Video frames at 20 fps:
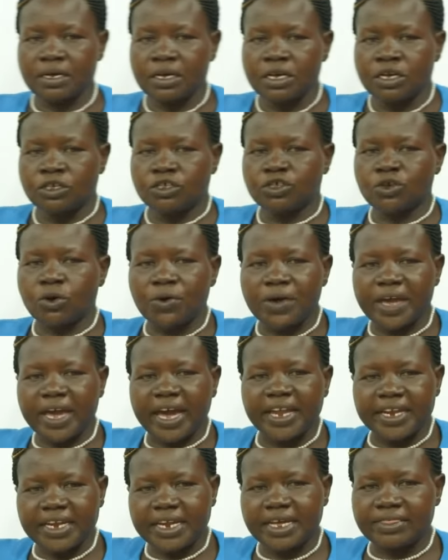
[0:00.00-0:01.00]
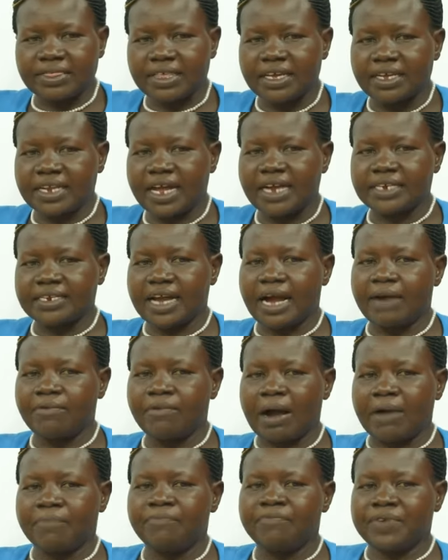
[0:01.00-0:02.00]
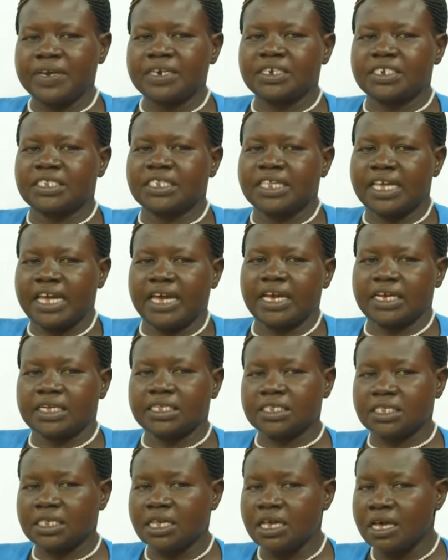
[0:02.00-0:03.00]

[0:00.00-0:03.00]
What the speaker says: So anything that affects the x